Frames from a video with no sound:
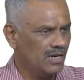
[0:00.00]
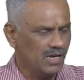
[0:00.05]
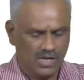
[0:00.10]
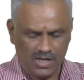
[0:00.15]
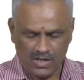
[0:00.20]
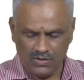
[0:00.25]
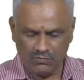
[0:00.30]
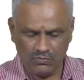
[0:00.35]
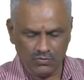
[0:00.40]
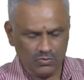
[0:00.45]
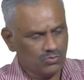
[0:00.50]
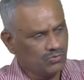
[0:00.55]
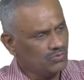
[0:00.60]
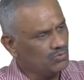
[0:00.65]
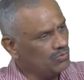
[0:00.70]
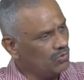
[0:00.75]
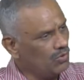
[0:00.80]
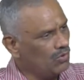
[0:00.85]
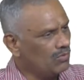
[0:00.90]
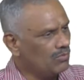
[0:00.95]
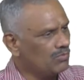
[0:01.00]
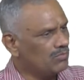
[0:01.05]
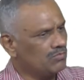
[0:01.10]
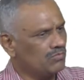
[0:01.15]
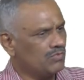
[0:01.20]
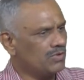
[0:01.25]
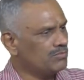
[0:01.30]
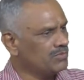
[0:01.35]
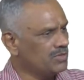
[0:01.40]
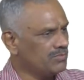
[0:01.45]
If you go
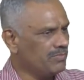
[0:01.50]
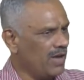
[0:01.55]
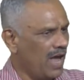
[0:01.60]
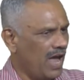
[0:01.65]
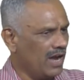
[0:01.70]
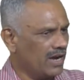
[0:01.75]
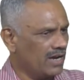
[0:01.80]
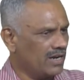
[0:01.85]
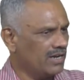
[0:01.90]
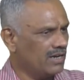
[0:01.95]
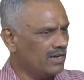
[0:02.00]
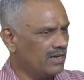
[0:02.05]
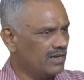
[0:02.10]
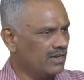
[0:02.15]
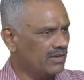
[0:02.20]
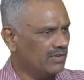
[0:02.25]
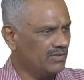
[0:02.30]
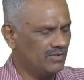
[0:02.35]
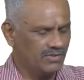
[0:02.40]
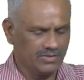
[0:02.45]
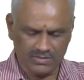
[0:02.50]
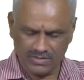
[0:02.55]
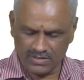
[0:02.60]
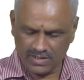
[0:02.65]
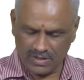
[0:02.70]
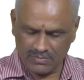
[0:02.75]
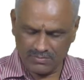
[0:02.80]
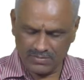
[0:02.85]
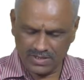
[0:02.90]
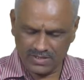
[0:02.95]
from the back,
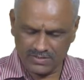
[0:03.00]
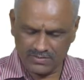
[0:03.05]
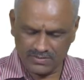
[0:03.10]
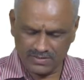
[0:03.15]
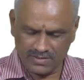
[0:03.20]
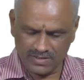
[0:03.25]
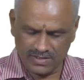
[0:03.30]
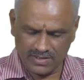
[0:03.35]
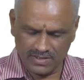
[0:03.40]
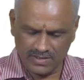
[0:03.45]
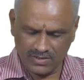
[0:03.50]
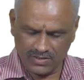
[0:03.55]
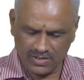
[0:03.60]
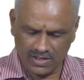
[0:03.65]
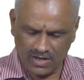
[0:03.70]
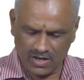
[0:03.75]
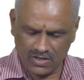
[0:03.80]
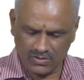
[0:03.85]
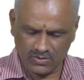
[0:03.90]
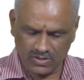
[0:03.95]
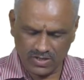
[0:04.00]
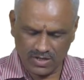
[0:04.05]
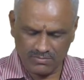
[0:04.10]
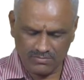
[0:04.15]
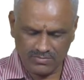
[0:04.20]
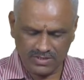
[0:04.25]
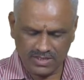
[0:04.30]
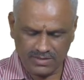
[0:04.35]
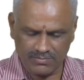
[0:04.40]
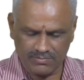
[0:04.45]
that means you can also come
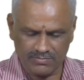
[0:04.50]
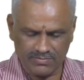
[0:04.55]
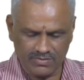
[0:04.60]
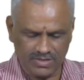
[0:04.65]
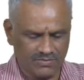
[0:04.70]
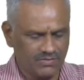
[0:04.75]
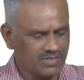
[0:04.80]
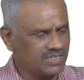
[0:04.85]
in the reverse